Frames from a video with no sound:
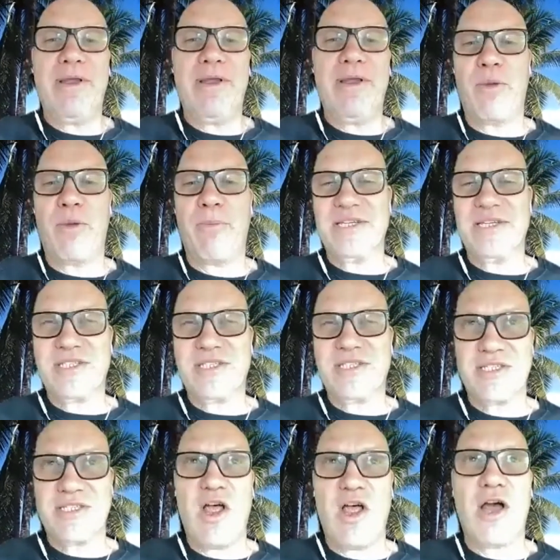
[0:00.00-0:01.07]
being a
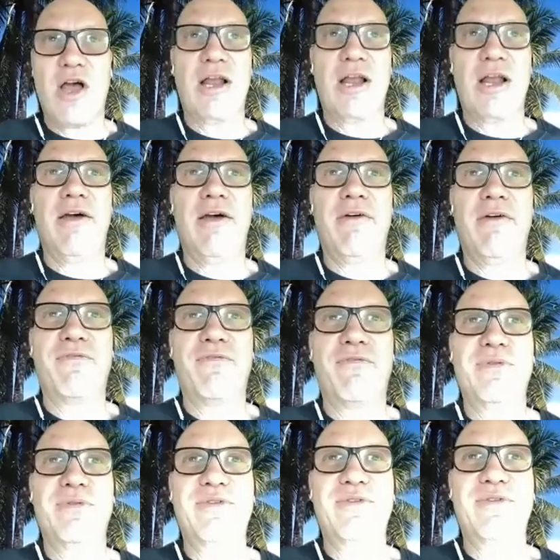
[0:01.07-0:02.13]
salesman. I just do my
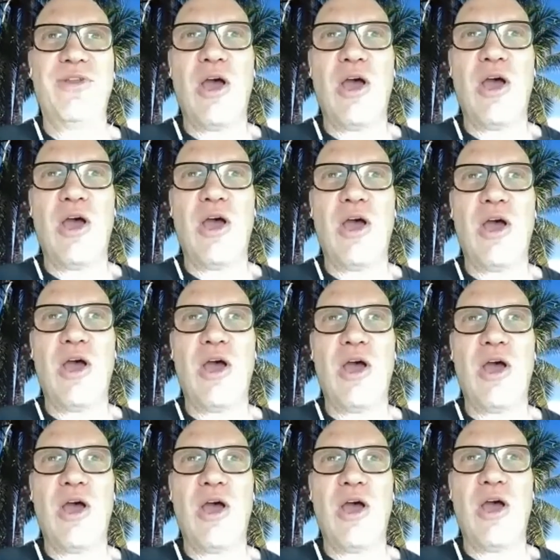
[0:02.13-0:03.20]
best. And so
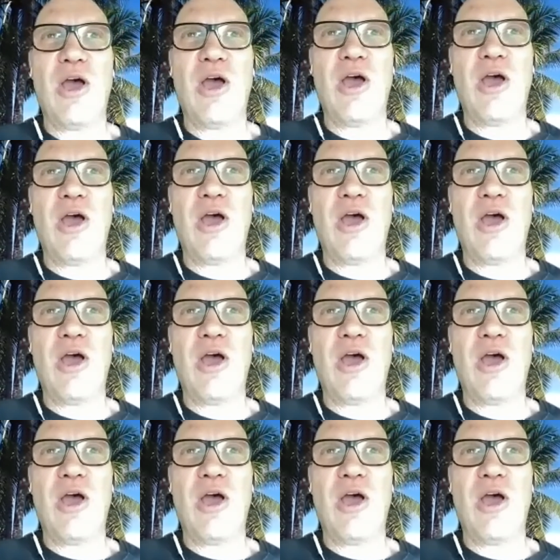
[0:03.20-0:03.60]
I find you